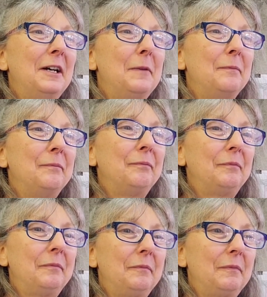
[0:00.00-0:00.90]
um,
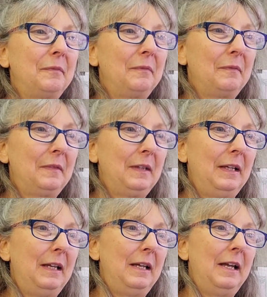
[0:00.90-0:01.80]

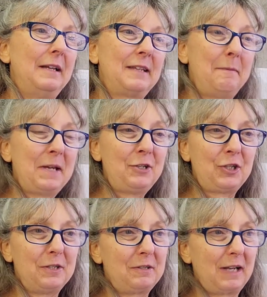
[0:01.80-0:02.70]
as I
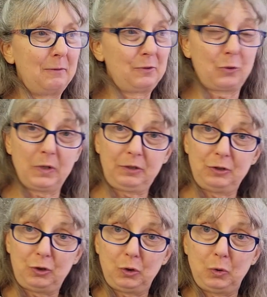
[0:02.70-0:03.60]
mentioned, I was going to
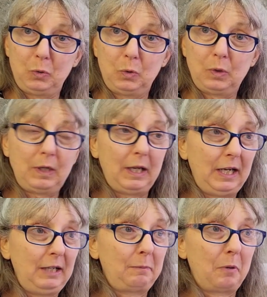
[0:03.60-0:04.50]
do
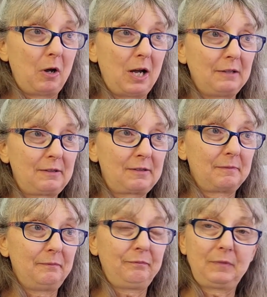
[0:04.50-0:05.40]
eight pots
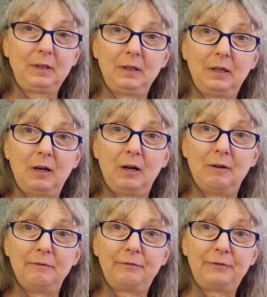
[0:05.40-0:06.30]

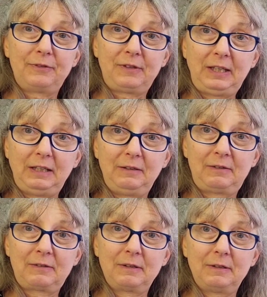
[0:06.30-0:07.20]
of
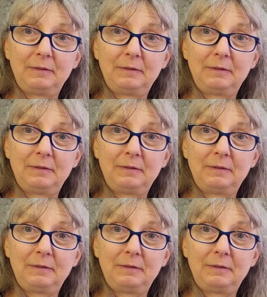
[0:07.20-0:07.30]
seeds,